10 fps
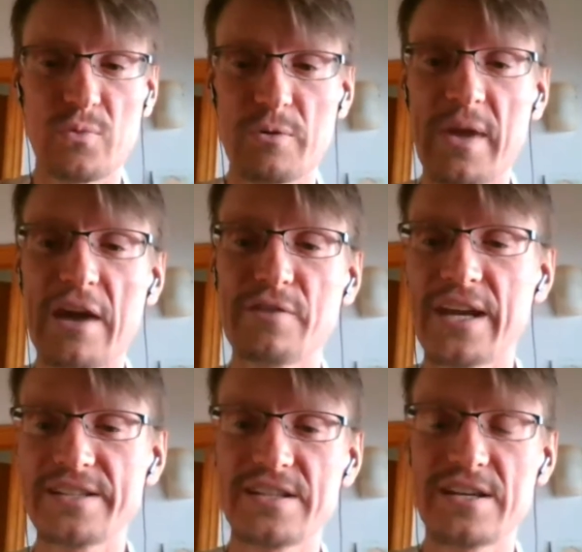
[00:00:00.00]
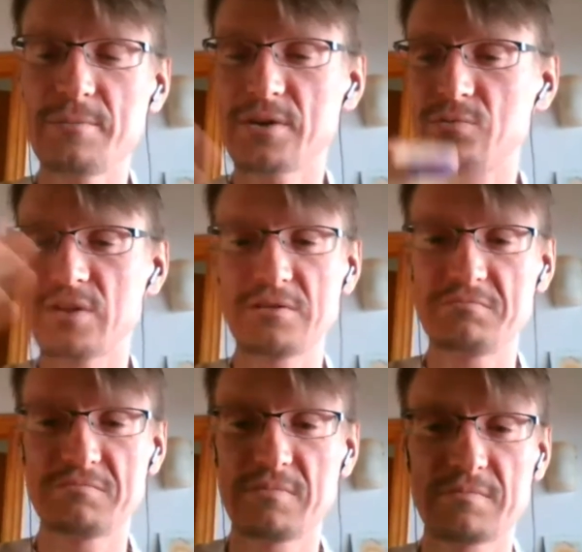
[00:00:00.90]
we have an idea but
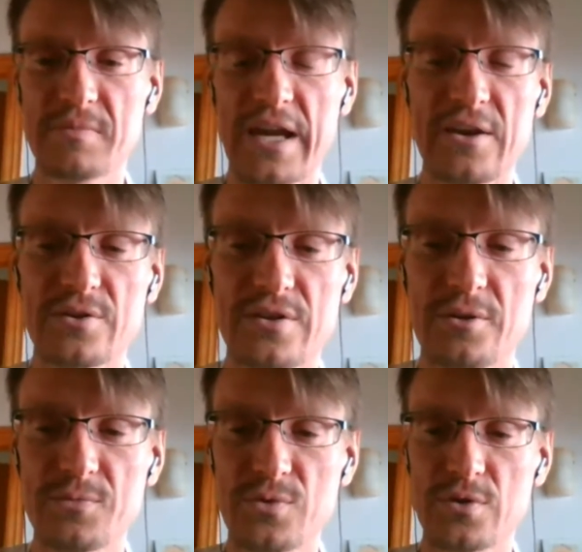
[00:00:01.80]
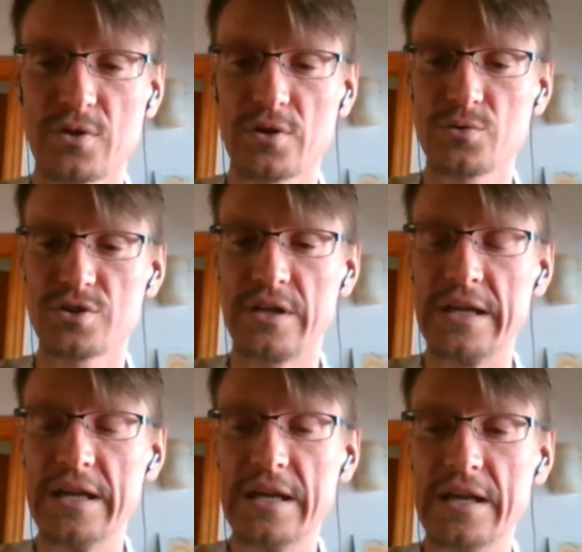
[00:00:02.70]
we cannot come to a conclusion.
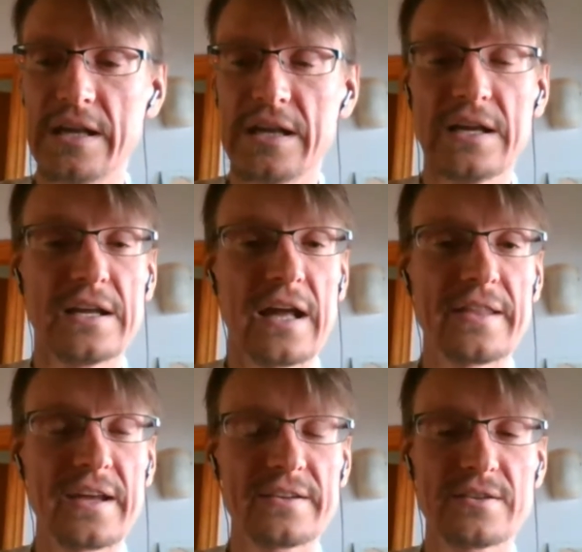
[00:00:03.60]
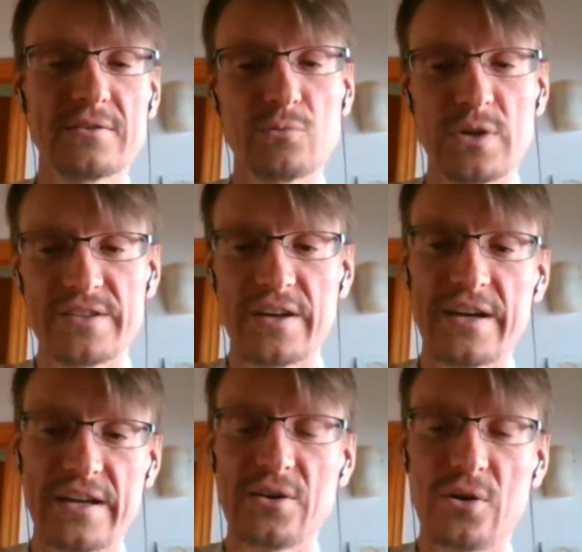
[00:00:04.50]
Mm-hmm. And that will tie
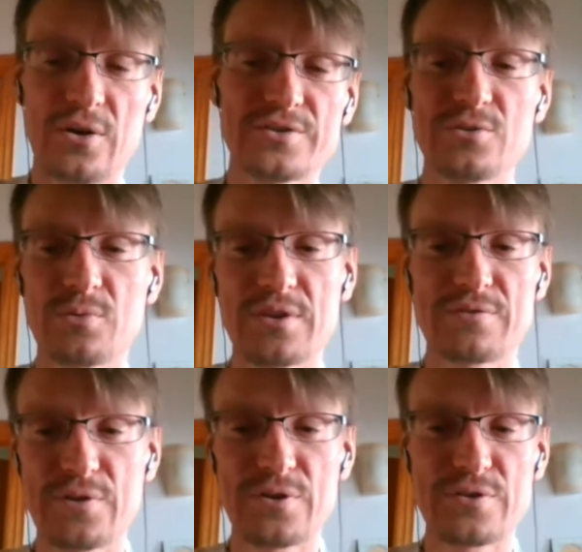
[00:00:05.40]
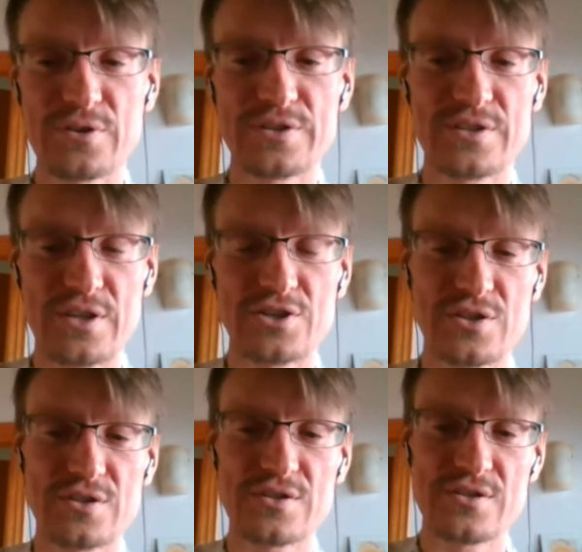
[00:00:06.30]
in also with further
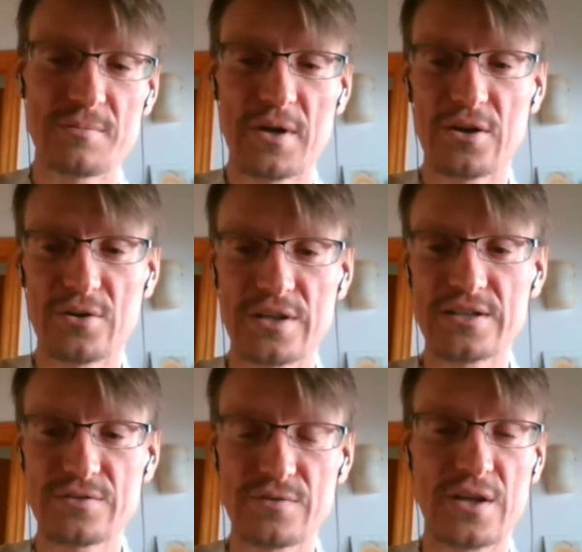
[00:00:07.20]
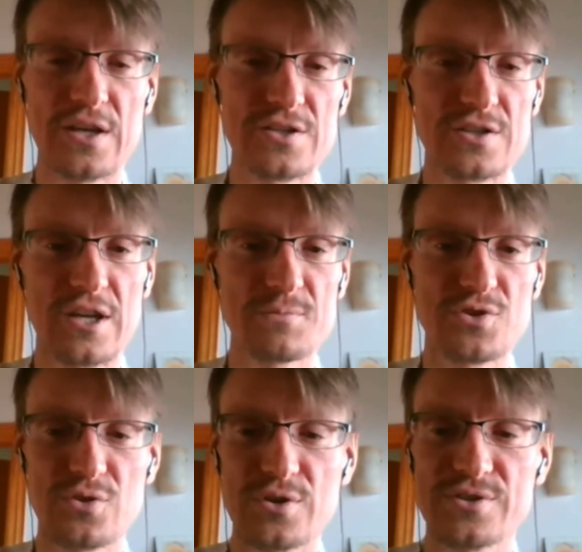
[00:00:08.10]
discussions about classification, I'm
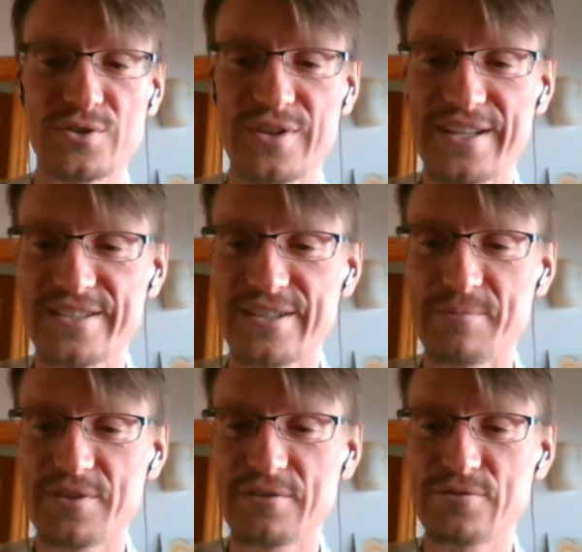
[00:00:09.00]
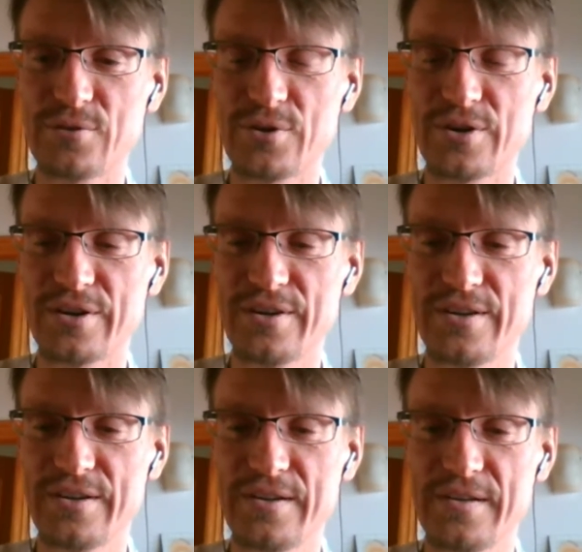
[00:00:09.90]
sure, so that's something for
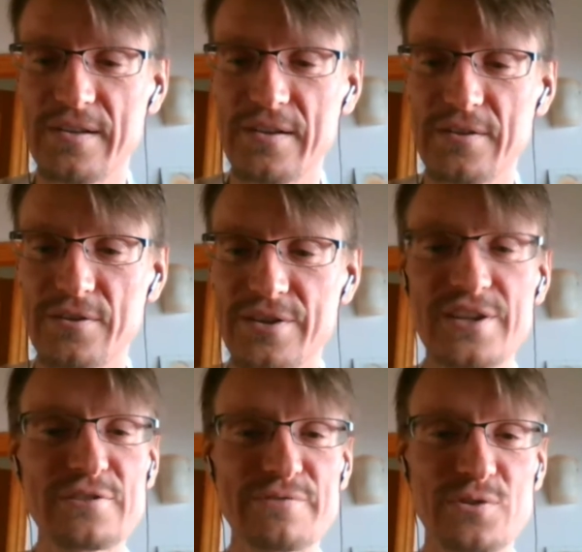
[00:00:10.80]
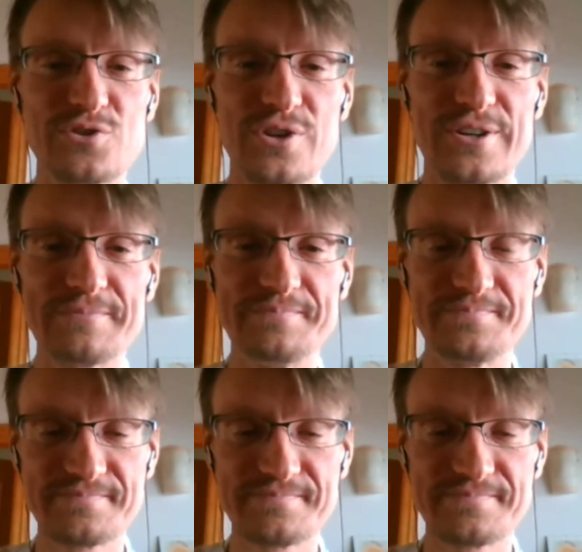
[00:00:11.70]
the near future.